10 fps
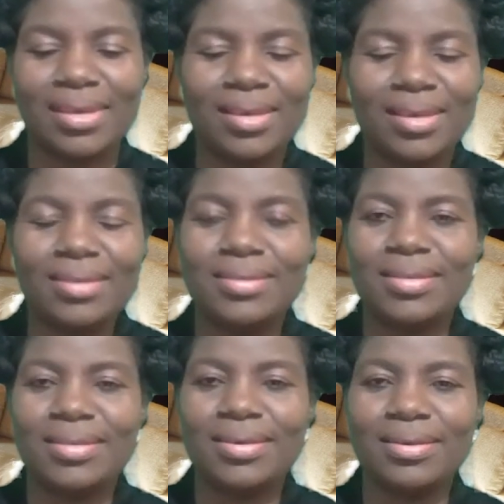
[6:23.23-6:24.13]

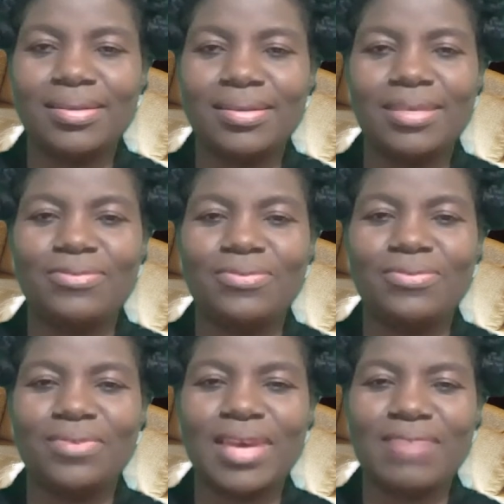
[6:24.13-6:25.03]
So if you
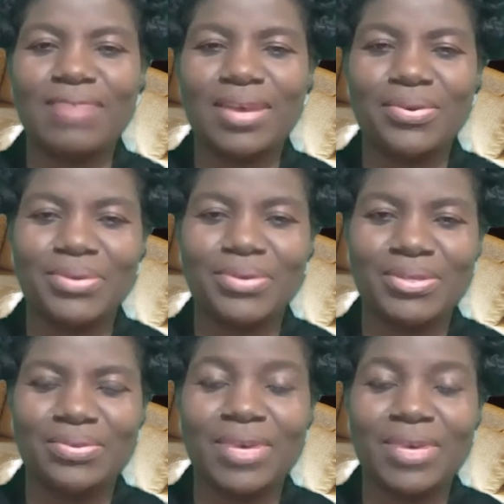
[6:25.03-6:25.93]
ever go to
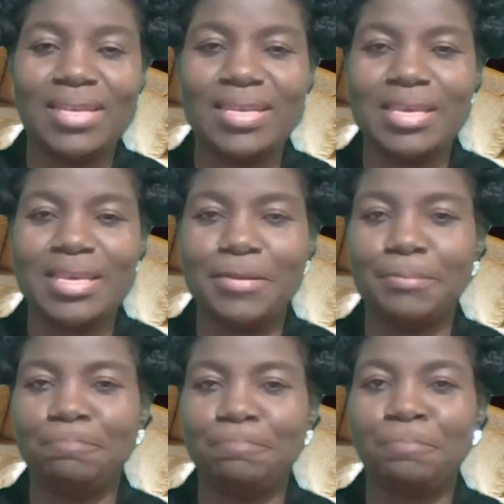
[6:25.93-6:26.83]
any
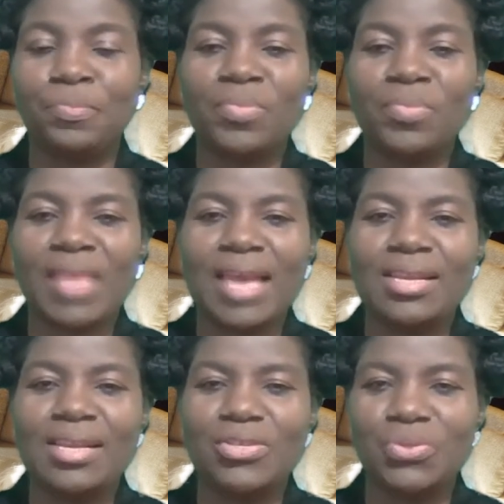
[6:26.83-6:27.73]

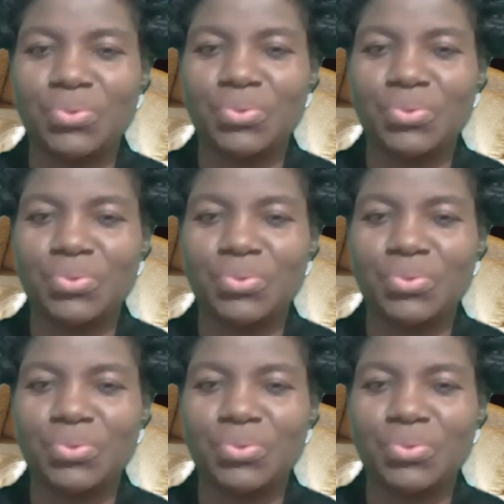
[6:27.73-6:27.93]
zoo